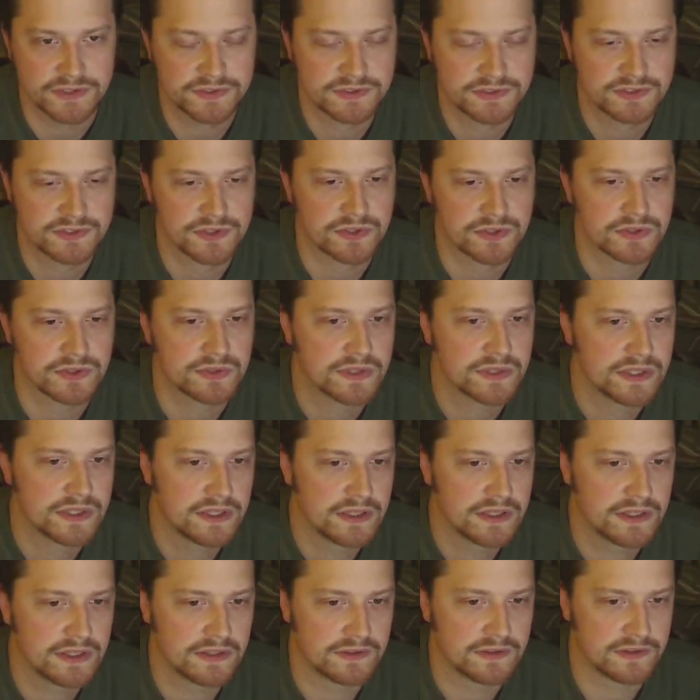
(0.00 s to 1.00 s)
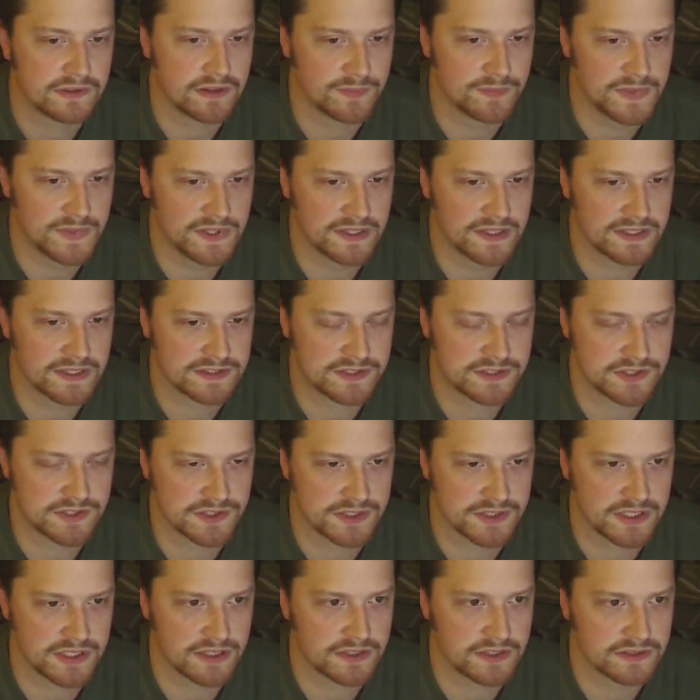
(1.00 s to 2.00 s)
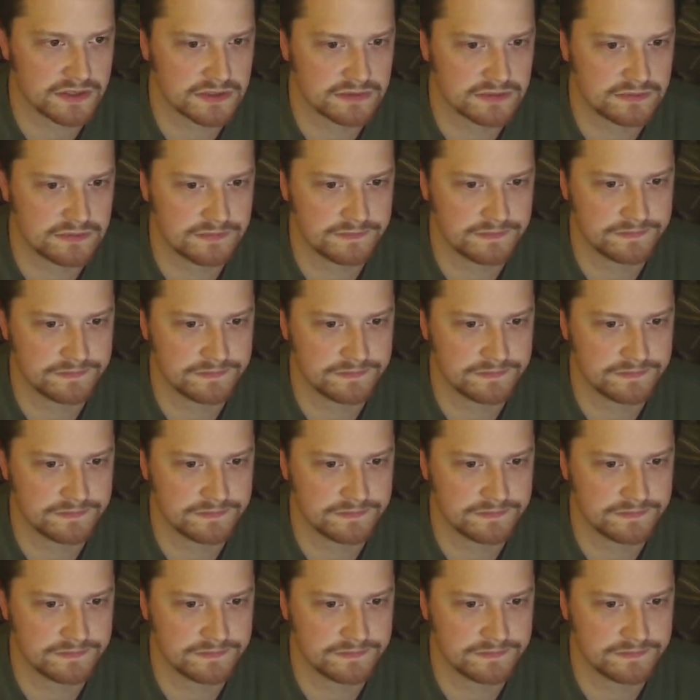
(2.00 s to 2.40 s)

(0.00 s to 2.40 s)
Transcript: So, I mean, that's just kind of